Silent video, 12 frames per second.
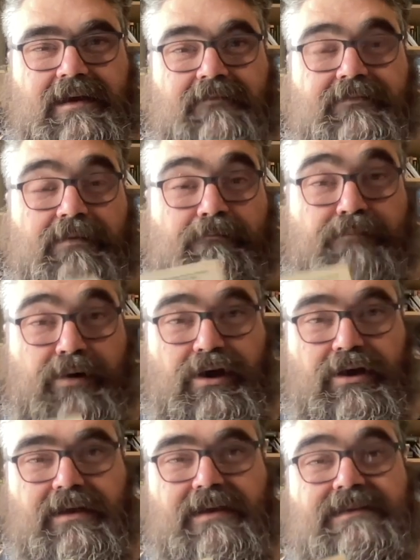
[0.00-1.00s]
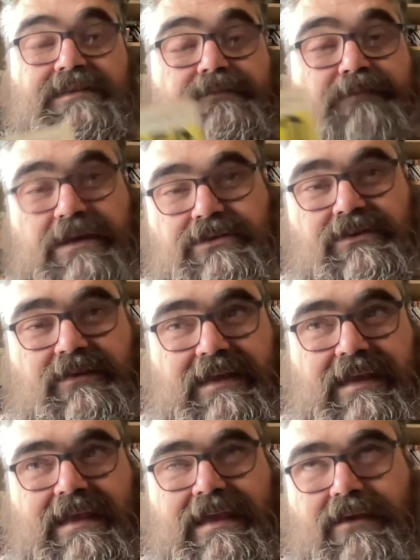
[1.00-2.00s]
of the book,
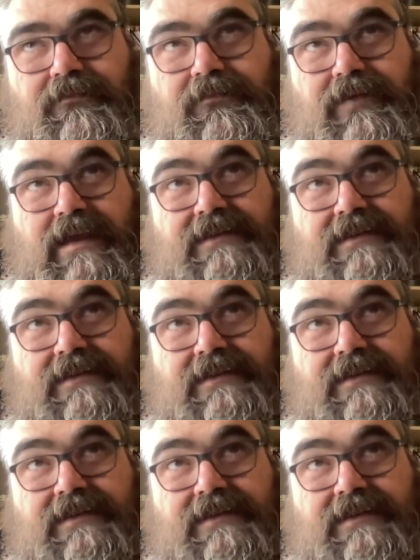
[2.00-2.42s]
especially if